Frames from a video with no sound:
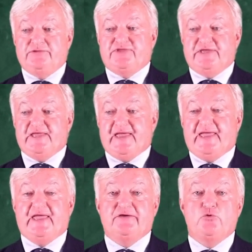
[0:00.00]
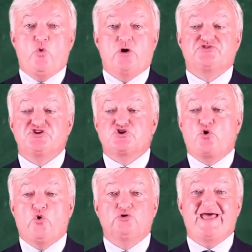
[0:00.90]
they have what is
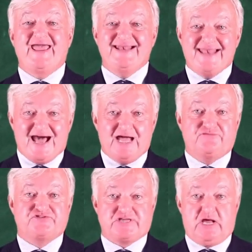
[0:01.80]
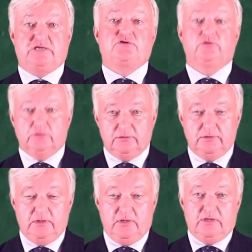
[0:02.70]
called a life cycle.
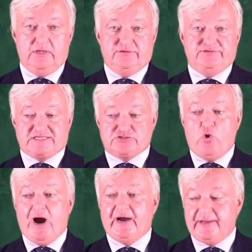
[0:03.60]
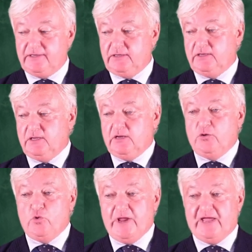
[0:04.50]
That's why
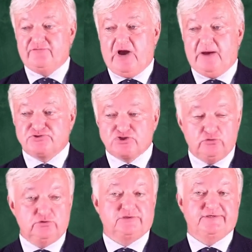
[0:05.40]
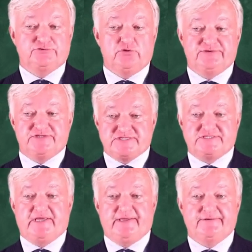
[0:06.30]
we have absolutely to
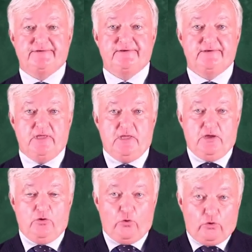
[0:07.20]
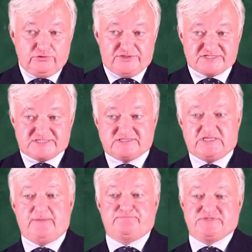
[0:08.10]
understand all the
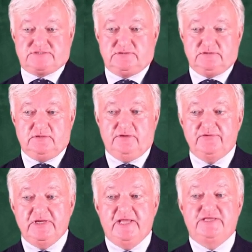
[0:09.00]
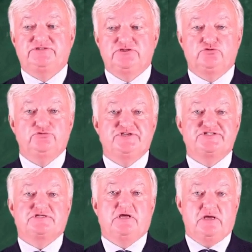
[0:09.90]
steps related to
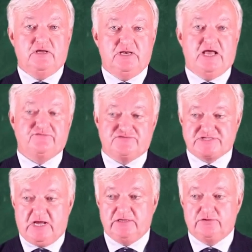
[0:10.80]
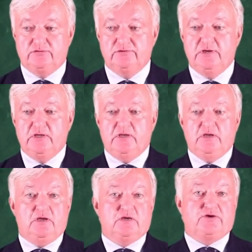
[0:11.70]
this life cycle:
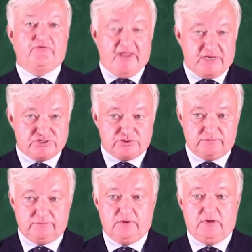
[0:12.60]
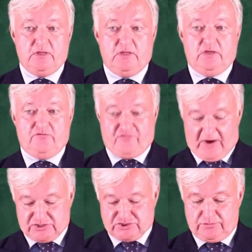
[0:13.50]
creation,
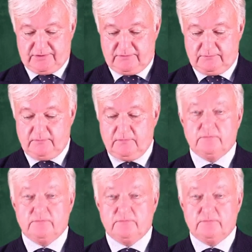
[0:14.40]
functioning,